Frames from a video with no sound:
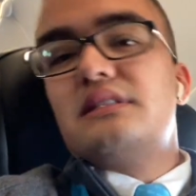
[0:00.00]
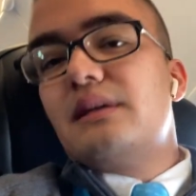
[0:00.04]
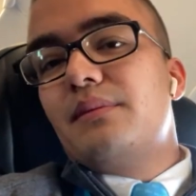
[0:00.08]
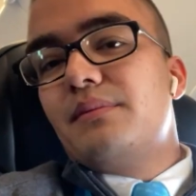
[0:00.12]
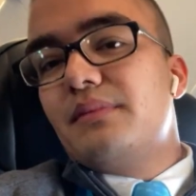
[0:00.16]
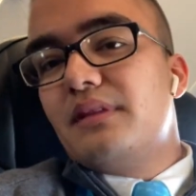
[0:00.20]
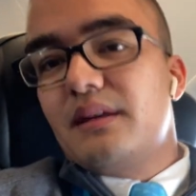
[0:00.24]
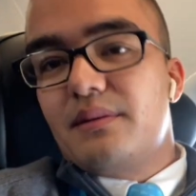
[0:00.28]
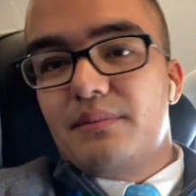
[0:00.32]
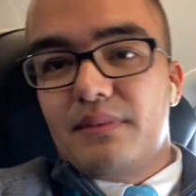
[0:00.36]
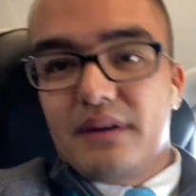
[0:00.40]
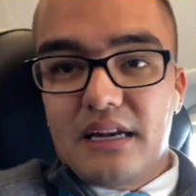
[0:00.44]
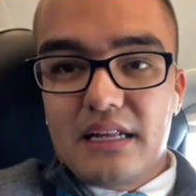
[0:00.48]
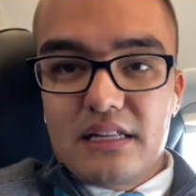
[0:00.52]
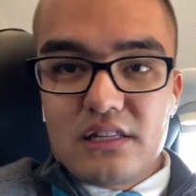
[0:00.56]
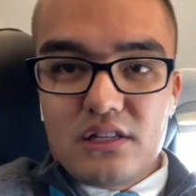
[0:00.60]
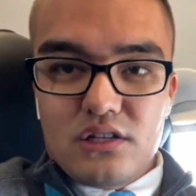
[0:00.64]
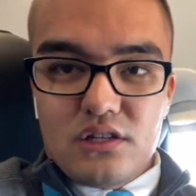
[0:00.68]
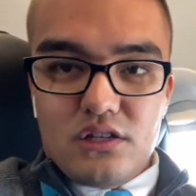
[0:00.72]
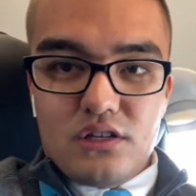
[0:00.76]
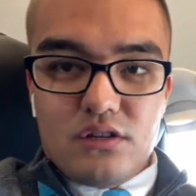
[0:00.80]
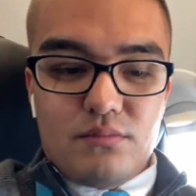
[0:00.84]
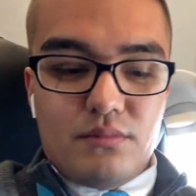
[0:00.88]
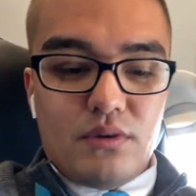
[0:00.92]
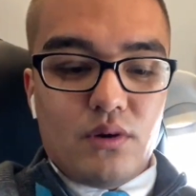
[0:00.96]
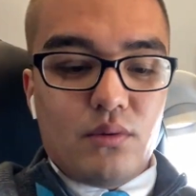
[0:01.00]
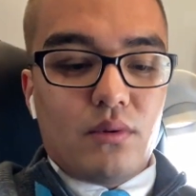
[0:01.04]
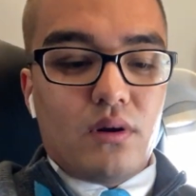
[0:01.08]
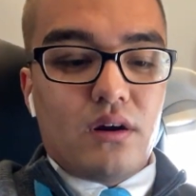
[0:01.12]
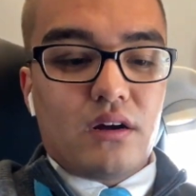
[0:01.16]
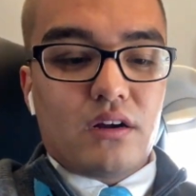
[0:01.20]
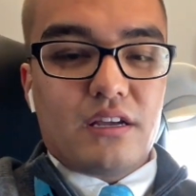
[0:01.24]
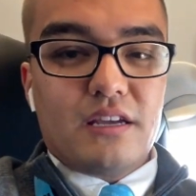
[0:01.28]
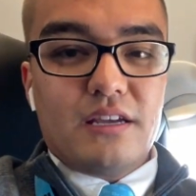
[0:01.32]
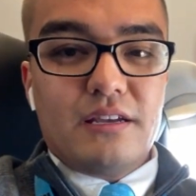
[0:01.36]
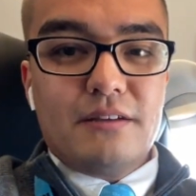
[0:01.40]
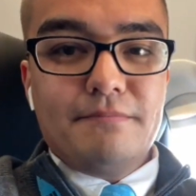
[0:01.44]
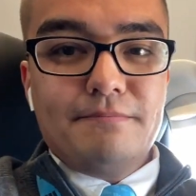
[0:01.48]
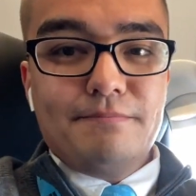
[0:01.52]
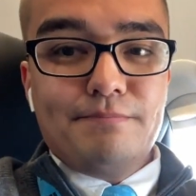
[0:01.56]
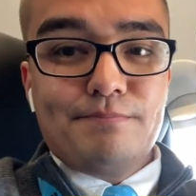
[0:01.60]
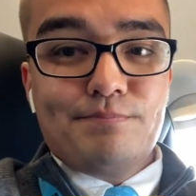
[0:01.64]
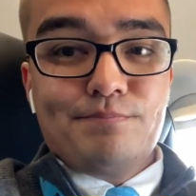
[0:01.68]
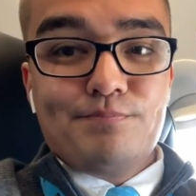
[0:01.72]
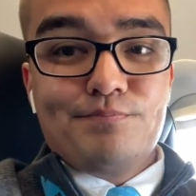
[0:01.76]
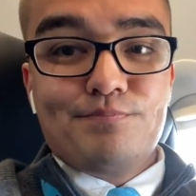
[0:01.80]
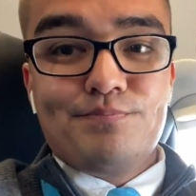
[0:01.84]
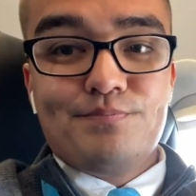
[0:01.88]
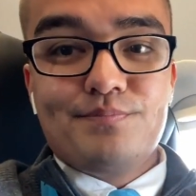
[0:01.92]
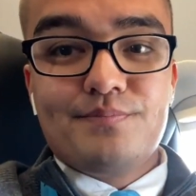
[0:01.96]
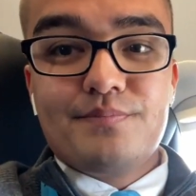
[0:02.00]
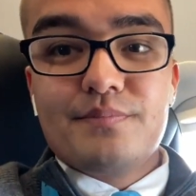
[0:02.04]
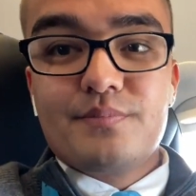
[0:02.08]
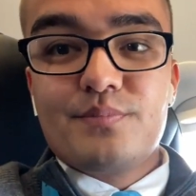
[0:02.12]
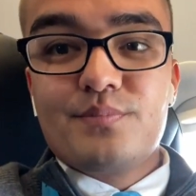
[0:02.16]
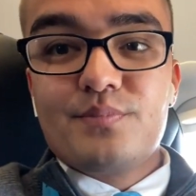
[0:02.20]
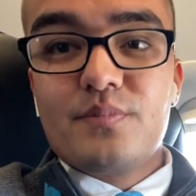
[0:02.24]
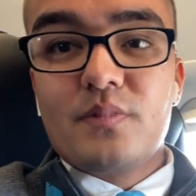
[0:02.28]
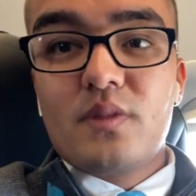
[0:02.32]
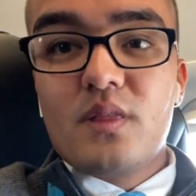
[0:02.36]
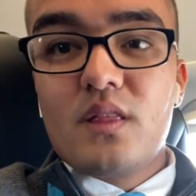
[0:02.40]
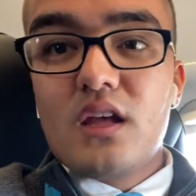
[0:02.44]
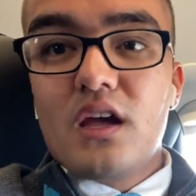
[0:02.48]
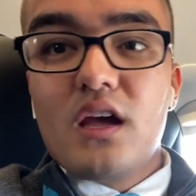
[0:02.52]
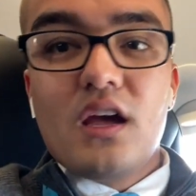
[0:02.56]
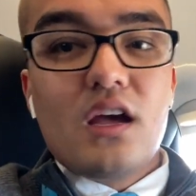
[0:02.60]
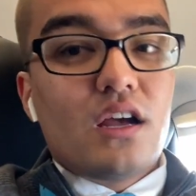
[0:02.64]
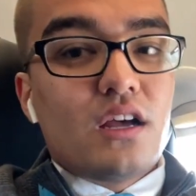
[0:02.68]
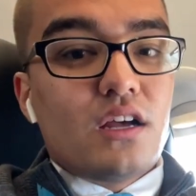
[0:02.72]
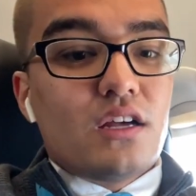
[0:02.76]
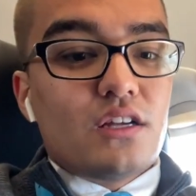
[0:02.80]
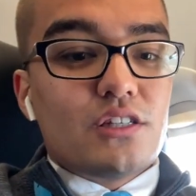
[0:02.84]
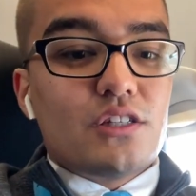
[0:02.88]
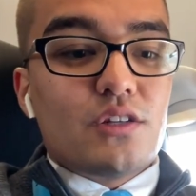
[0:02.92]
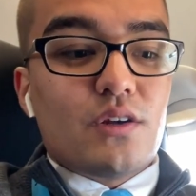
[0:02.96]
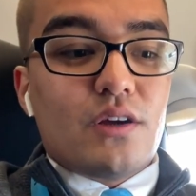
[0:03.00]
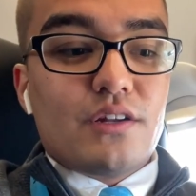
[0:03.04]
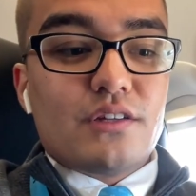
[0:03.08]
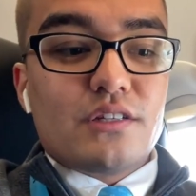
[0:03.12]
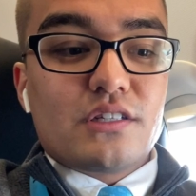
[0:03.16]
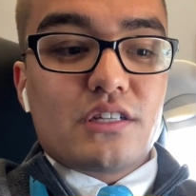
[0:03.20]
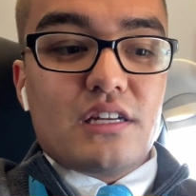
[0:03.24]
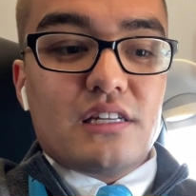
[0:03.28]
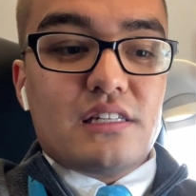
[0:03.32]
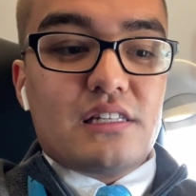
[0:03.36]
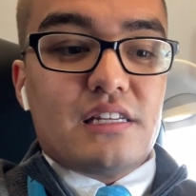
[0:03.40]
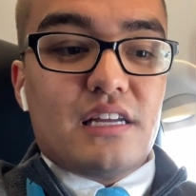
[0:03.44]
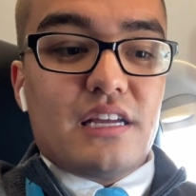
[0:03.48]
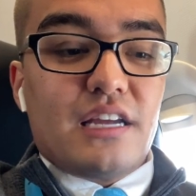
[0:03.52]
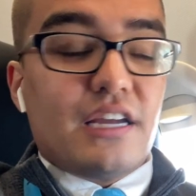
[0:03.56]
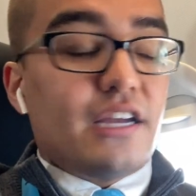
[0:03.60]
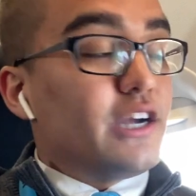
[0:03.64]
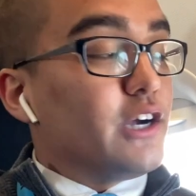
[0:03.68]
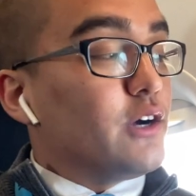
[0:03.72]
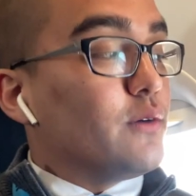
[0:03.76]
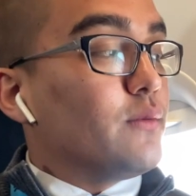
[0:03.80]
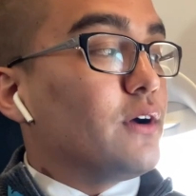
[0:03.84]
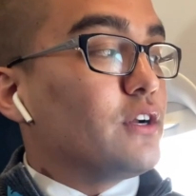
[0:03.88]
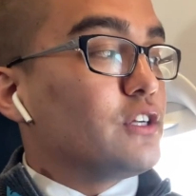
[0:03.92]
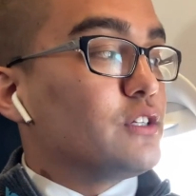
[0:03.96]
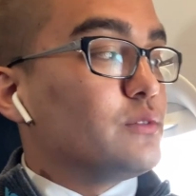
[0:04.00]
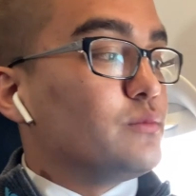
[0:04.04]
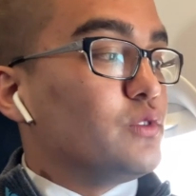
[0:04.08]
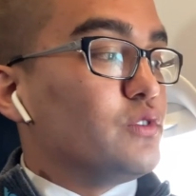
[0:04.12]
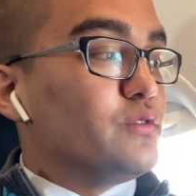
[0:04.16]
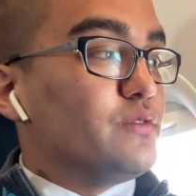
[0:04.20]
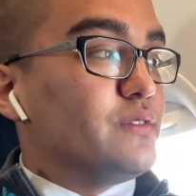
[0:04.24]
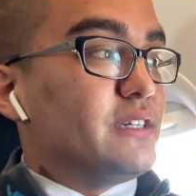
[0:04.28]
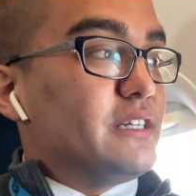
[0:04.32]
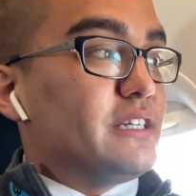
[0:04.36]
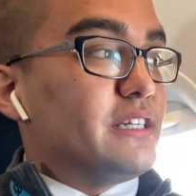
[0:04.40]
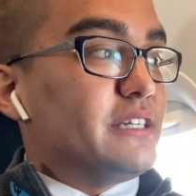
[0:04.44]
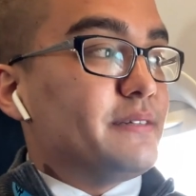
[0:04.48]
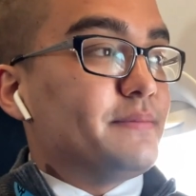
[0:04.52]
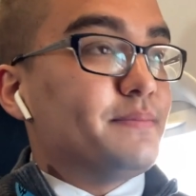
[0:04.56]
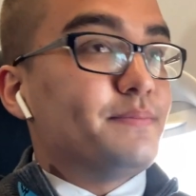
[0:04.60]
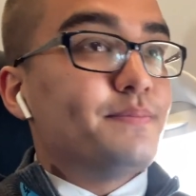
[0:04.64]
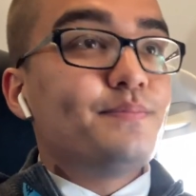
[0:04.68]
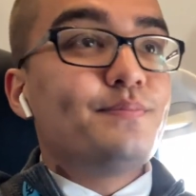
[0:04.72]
something minutes to Milwaukee. So I'm just gonna sit here and watch a movie.